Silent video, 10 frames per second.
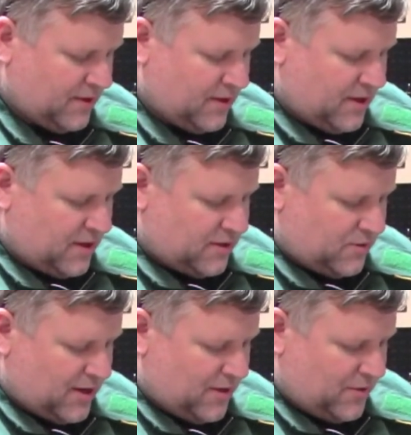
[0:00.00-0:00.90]
So what
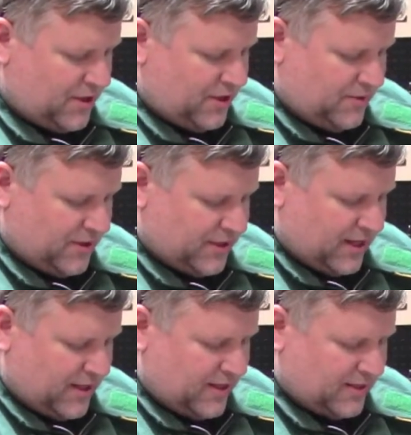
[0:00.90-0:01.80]
I want to do is get
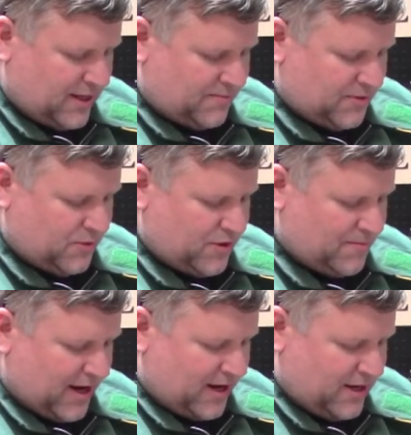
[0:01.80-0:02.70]
this up to where
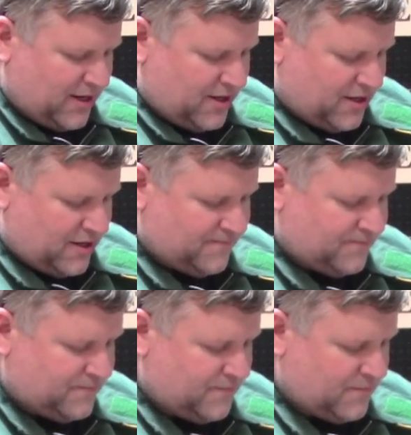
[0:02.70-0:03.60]
my cutter
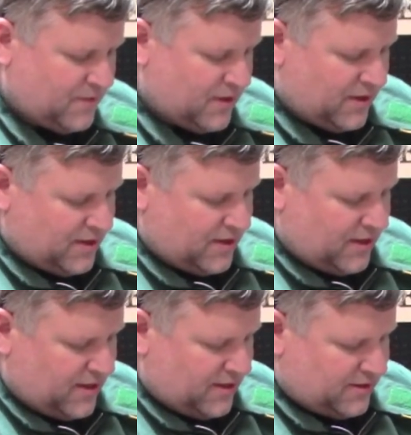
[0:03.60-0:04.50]

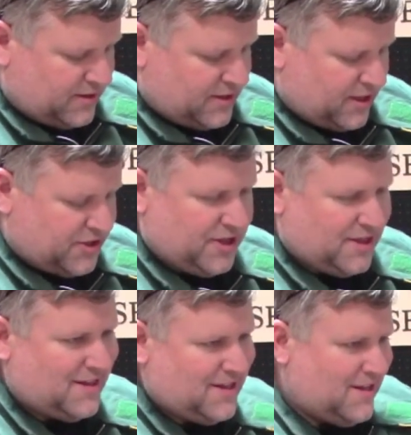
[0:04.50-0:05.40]
is touching
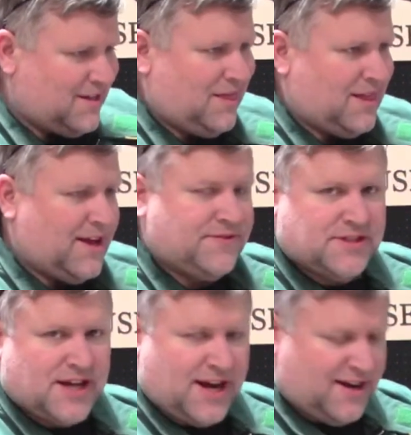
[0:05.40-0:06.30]
the left
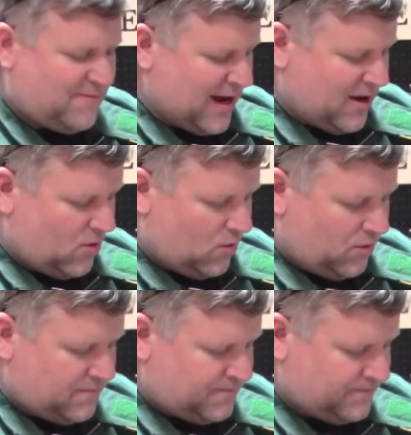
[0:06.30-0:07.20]
side of my hole,
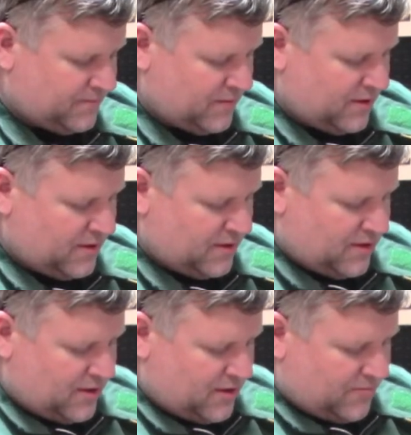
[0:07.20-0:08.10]

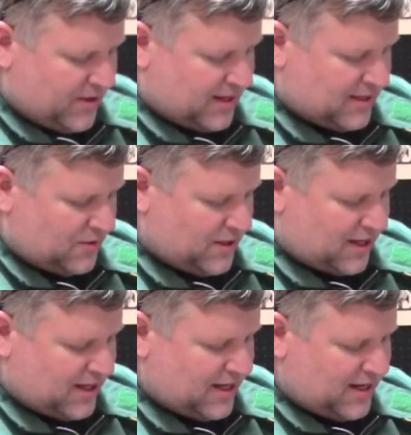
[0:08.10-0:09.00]
because I want to
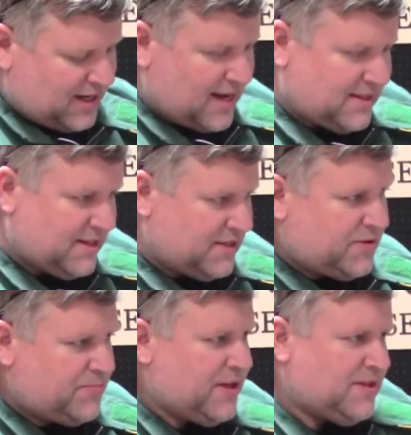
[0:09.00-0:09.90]
cut as it
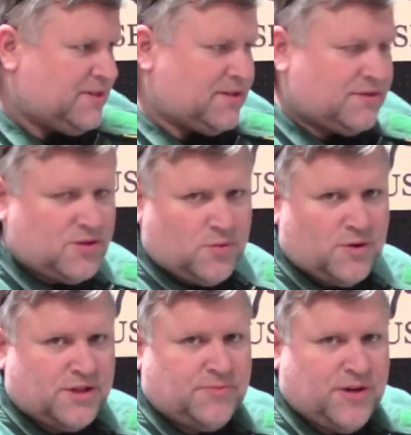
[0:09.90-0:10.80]
spins
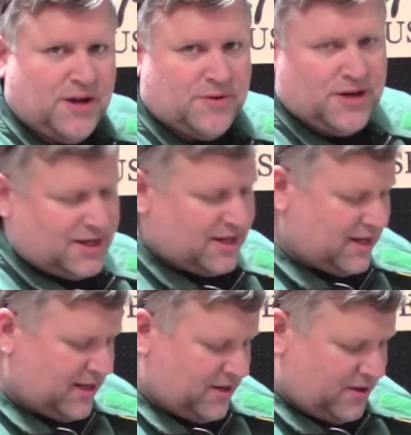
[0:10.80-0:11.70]
towards me. I want to cut
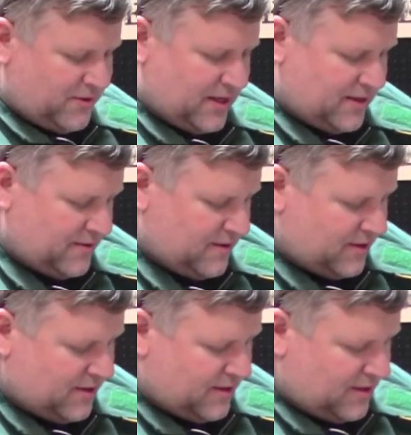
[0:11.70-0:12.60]
into it.
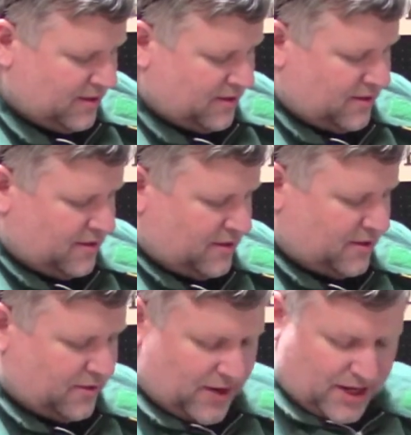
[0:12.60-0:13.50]

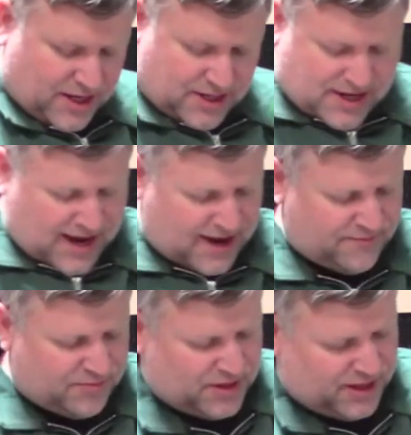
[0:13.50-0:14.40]
So I need to have
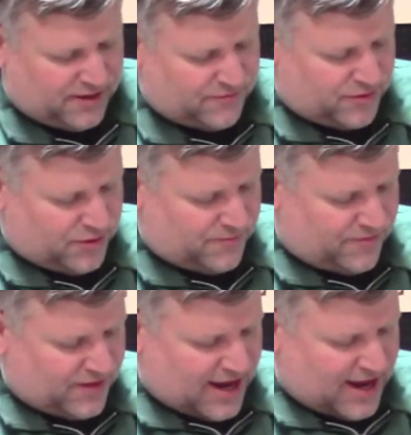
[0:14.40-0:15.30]
plenty of room for
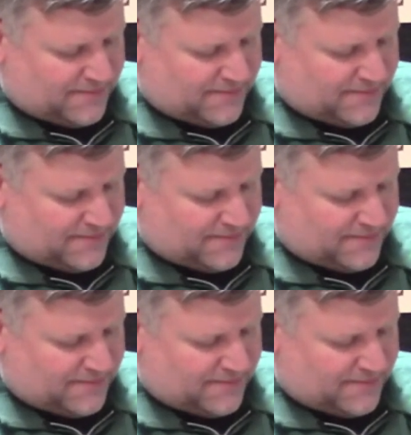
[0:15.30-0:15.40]
that.